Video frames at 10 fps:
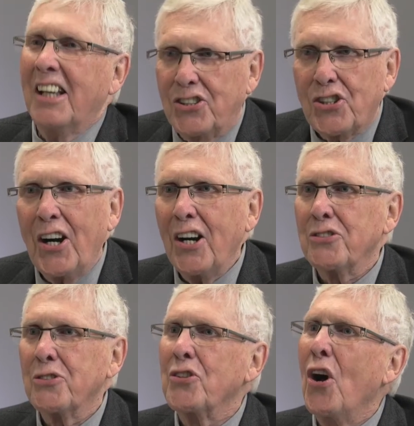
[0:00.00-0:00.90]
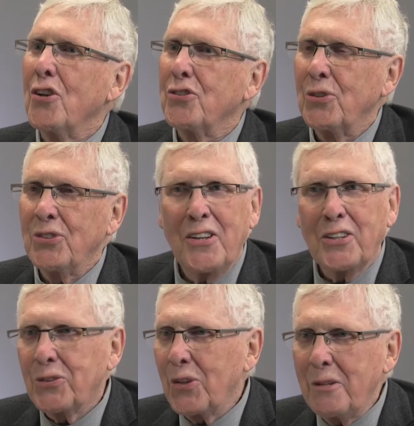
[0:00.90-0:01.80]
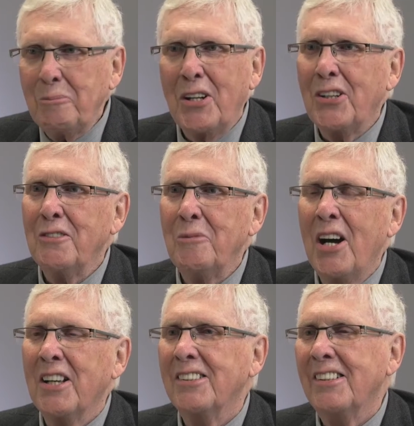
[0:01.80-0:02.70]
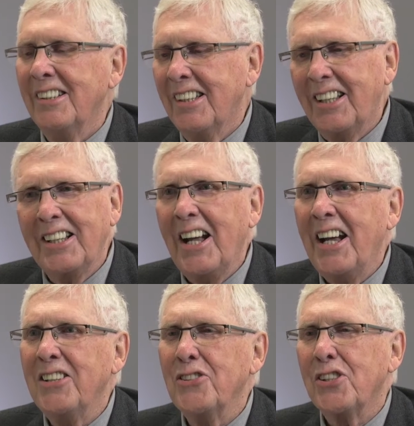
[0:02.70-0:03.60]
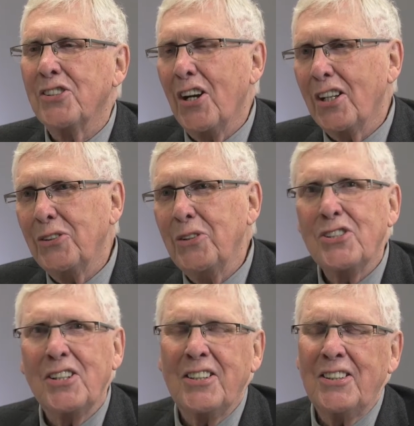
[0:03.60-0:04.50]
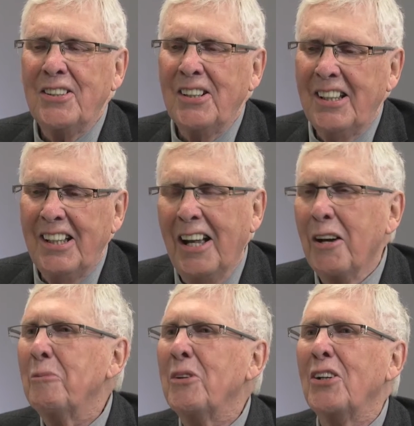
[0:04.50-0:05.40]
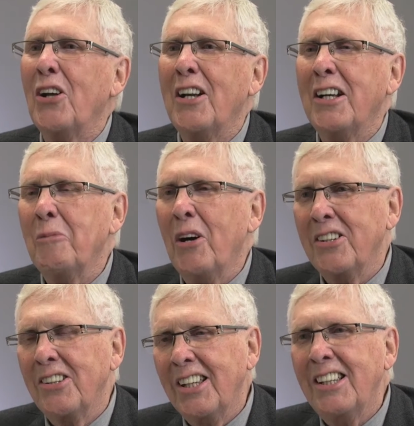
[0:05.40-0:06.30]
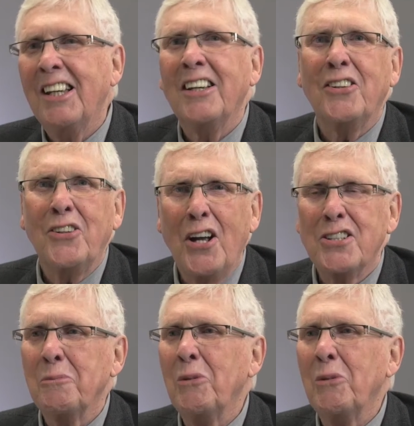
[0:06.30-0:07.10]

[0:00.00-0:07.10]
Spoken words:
Dick Charles was also another great mentor of mine. Dick and I used to talk to each other. He helped me a lot in my thinking and thoughts